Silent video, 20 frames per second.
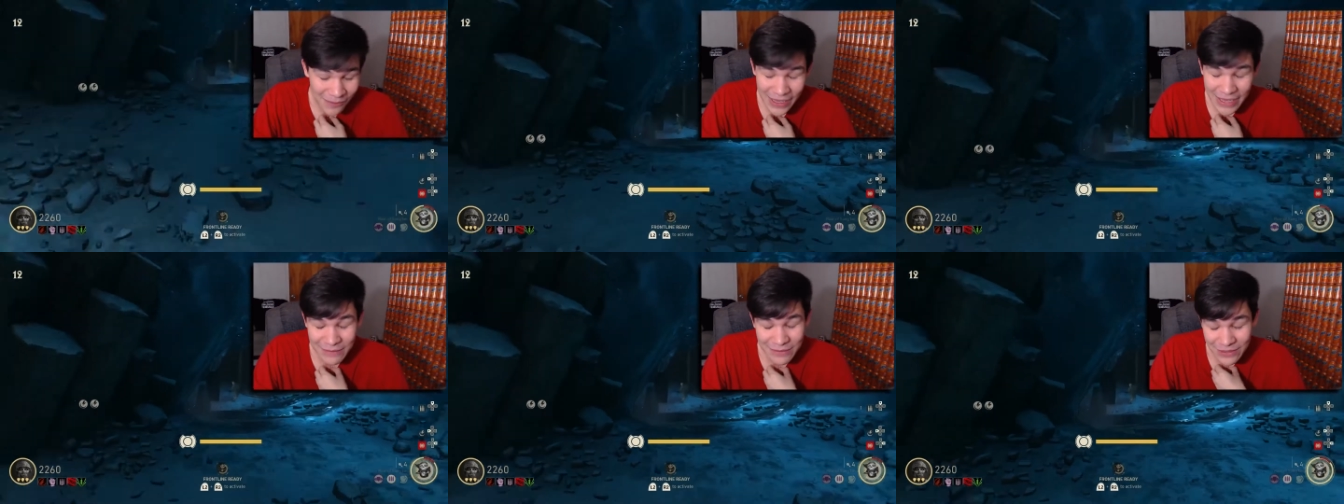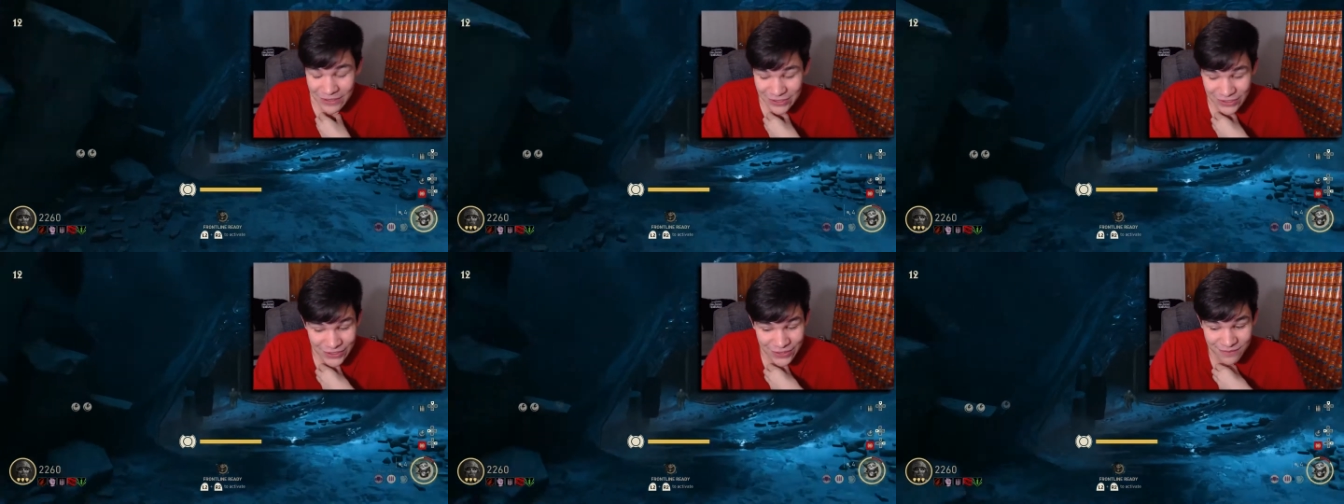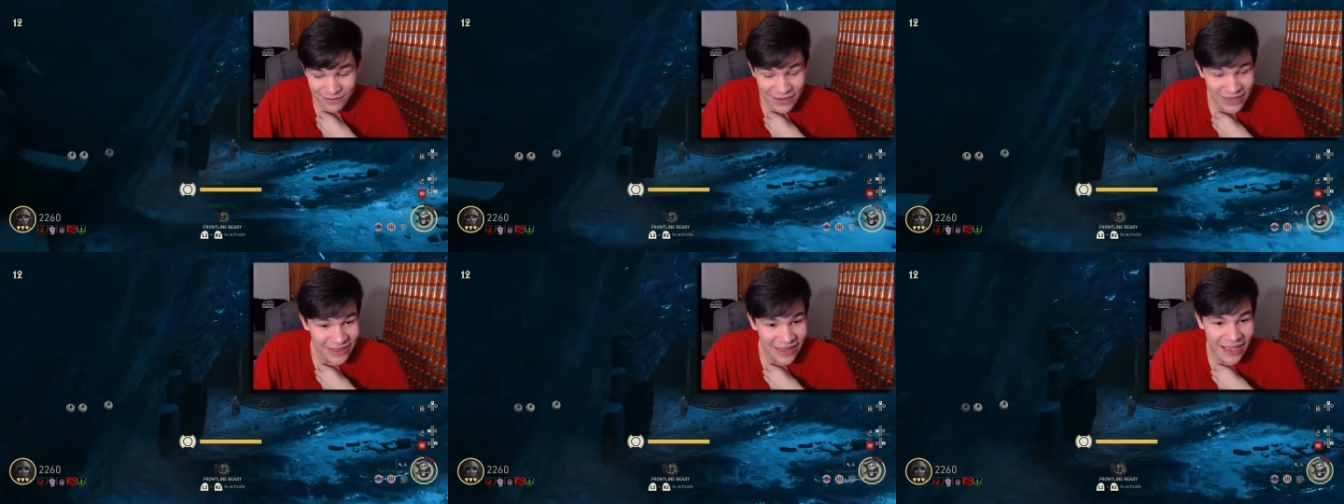Maybe it's
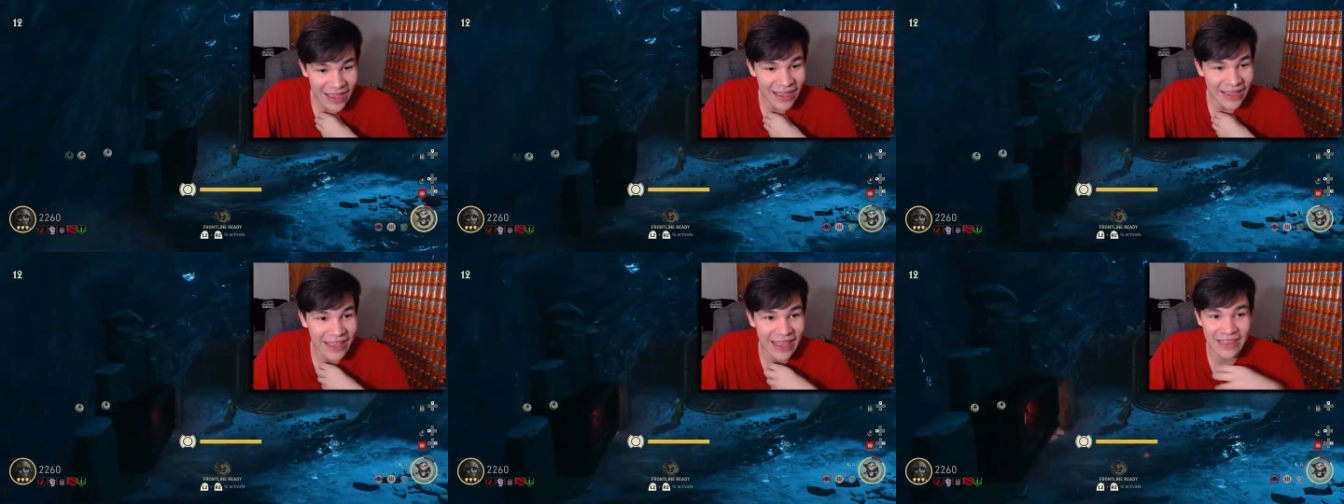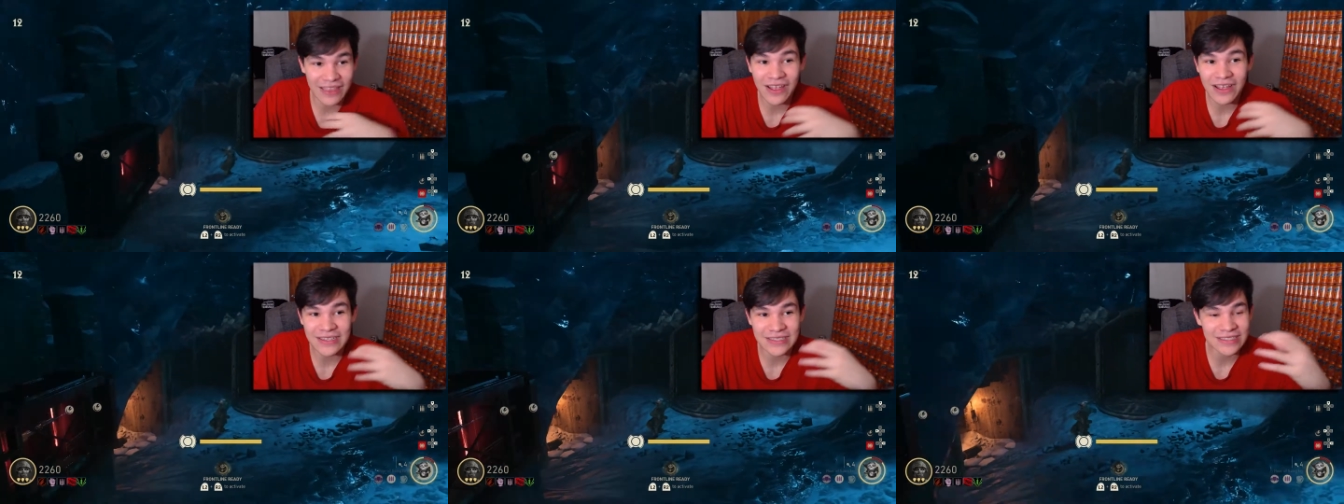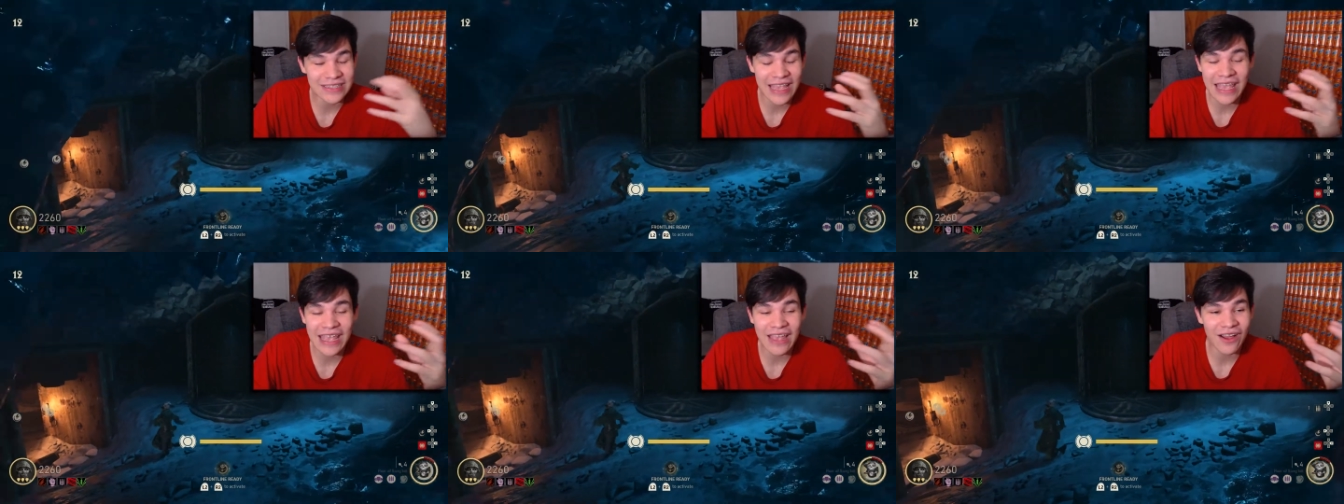just me that I cannot
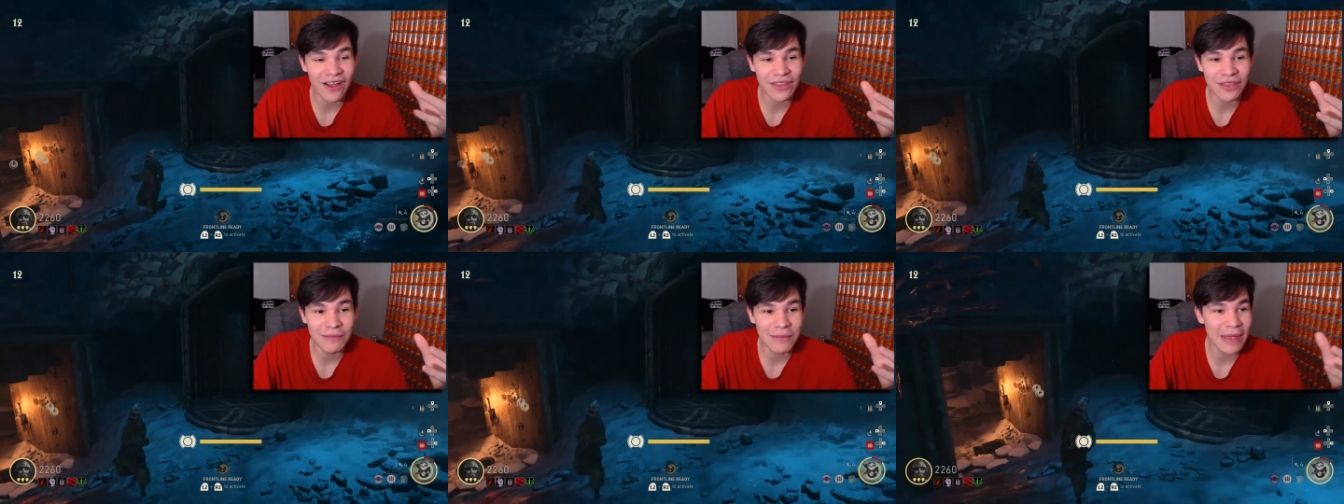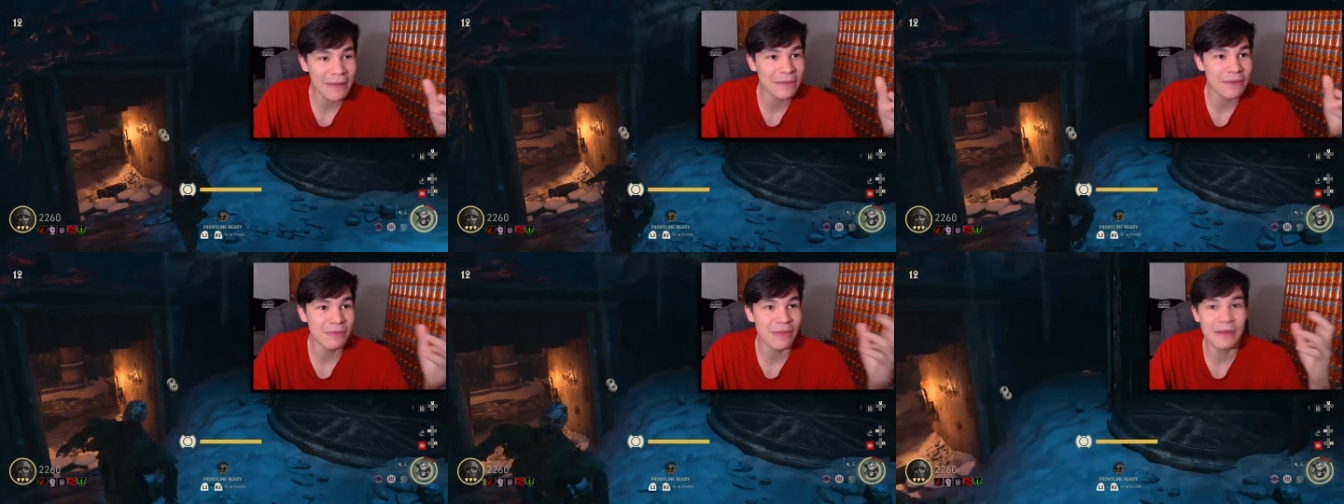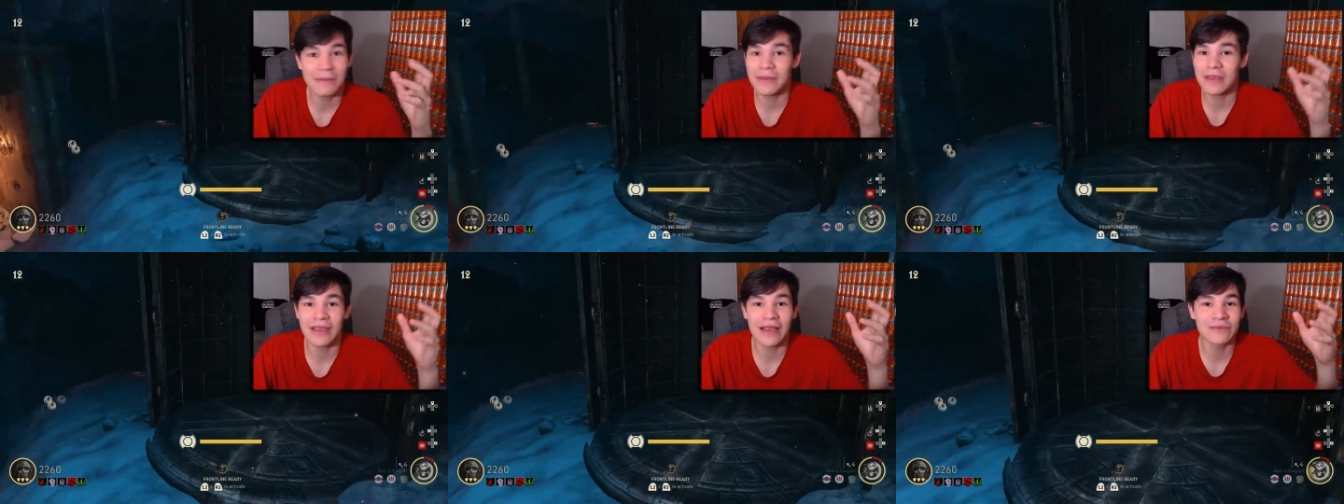stay on the map, and
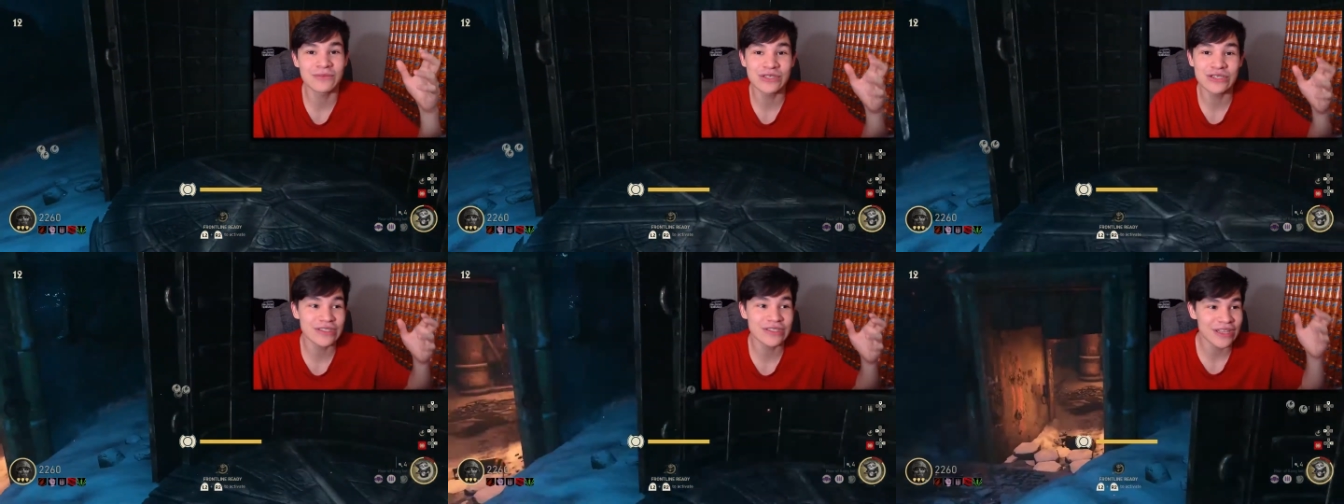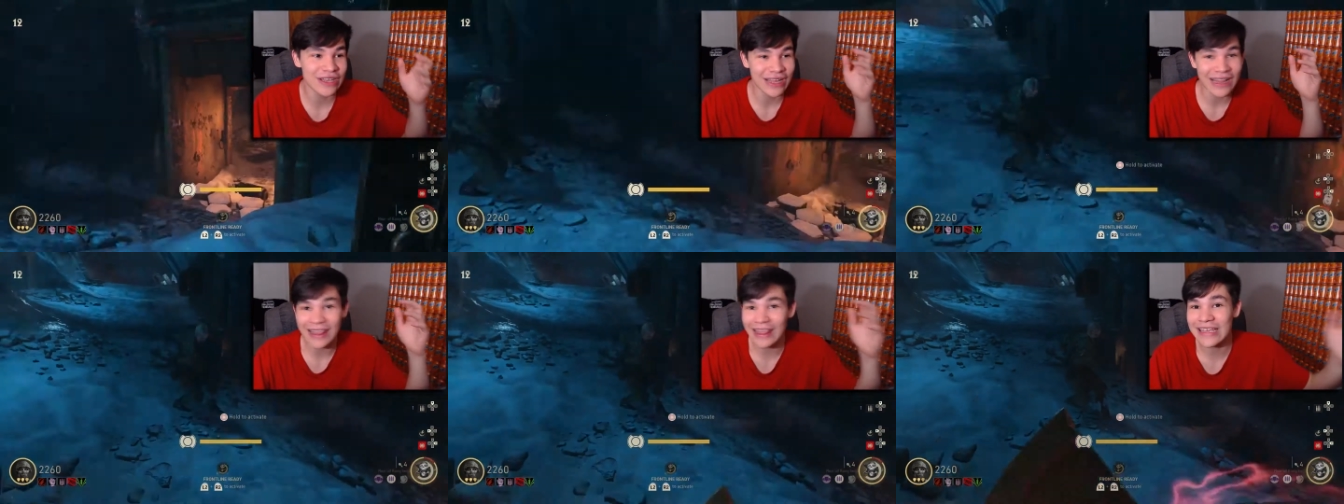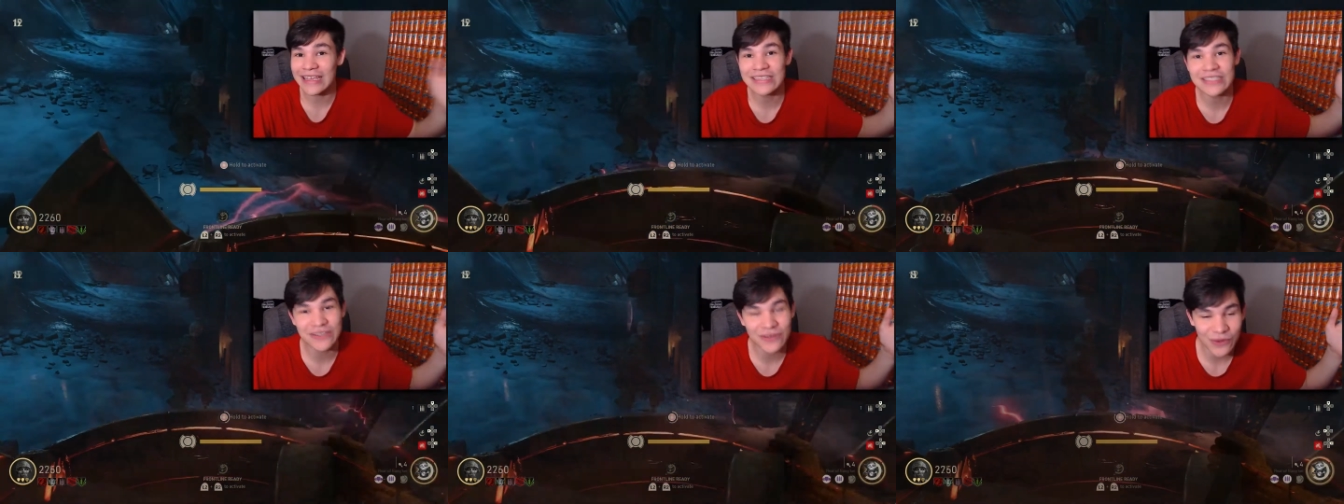maybe I'm just the
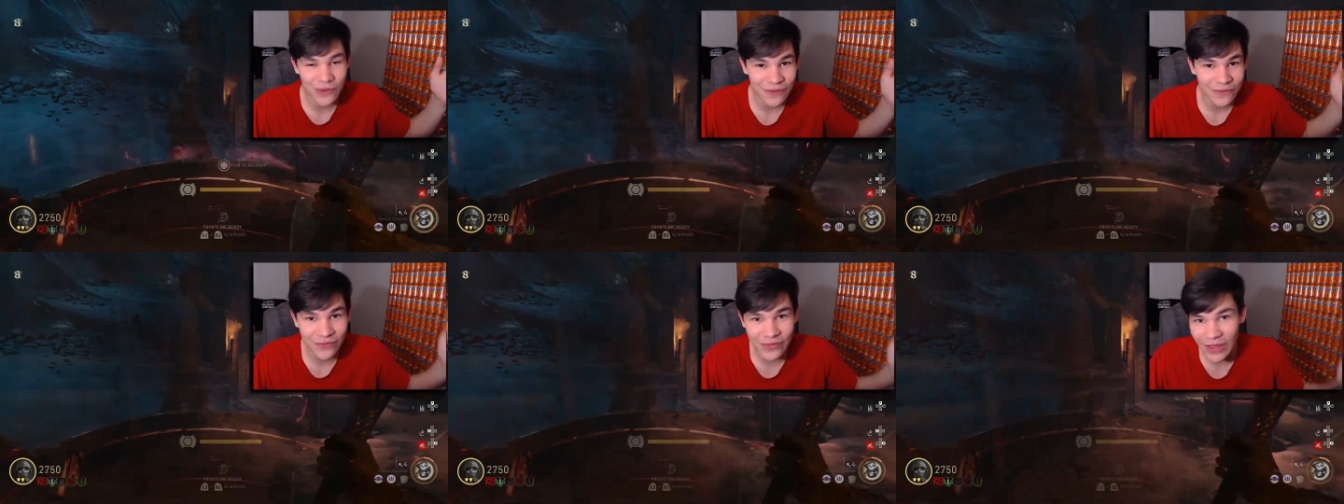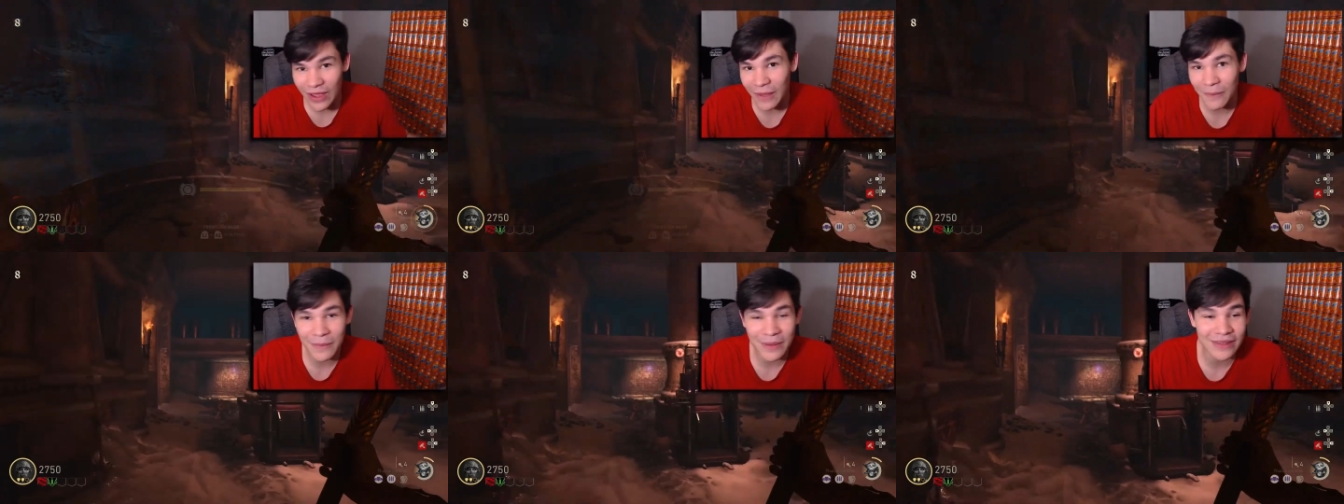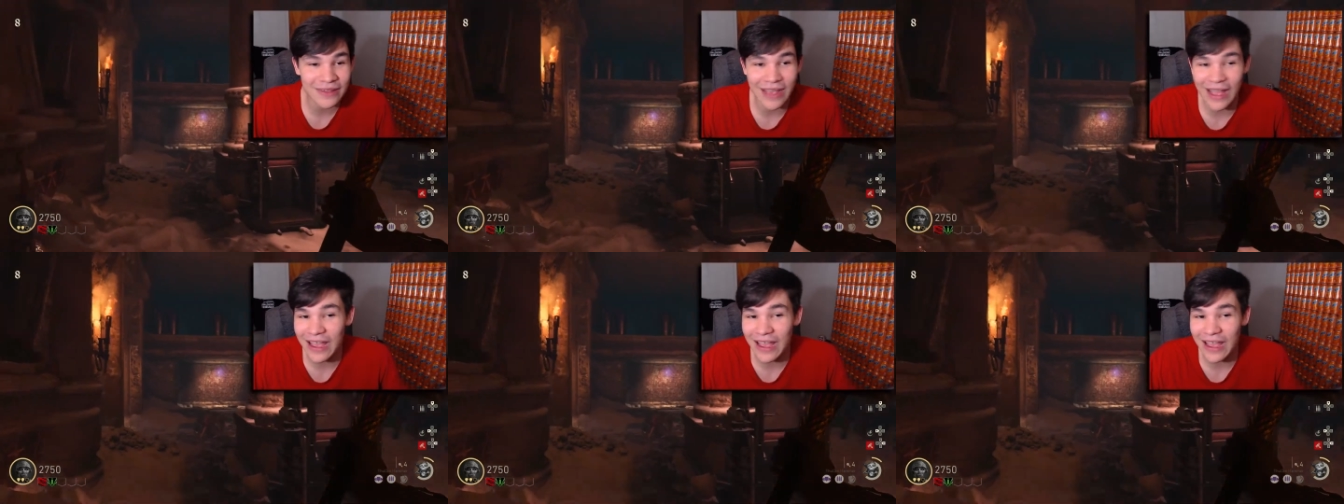clayster of zombies.